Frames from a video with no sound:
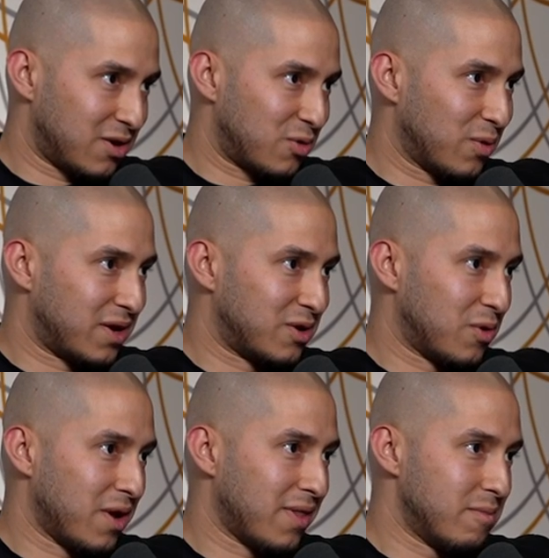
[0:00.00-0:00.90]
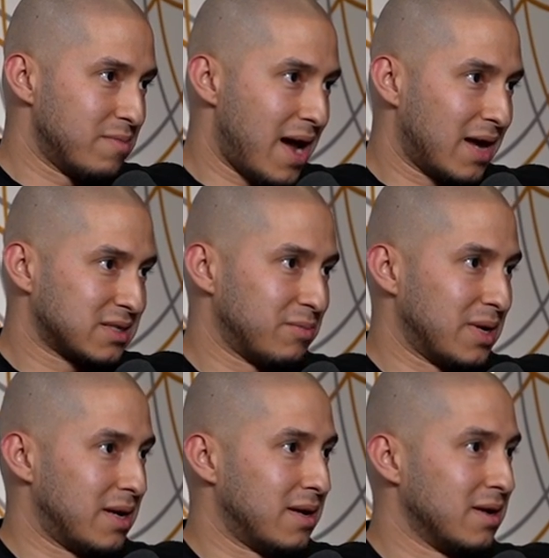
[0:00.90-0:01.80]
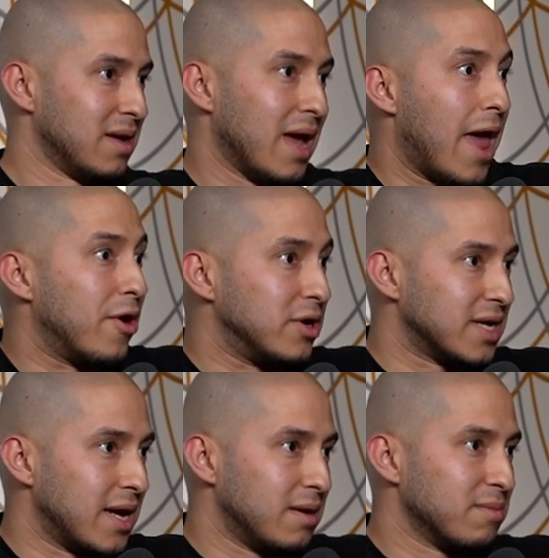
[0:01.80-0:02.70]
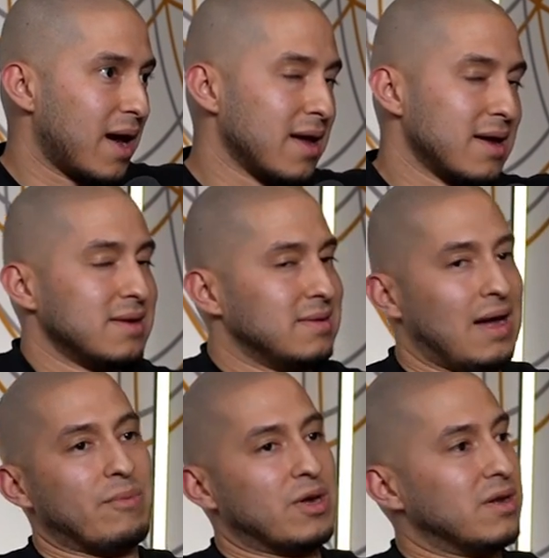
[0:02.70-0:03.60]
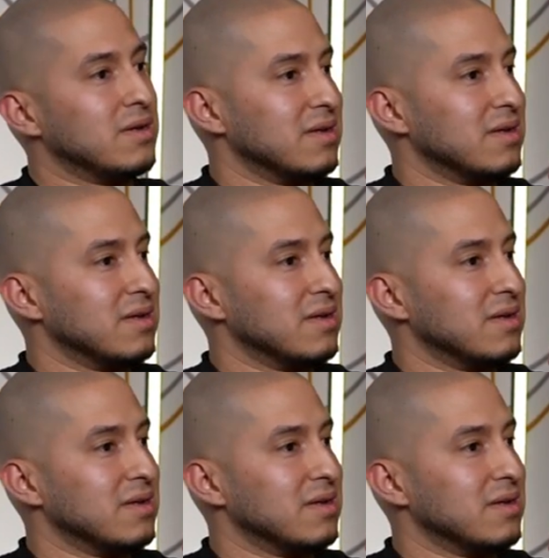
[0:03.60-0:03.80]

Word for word: learn what they're doing on that mat to be entertained by it. I'm good.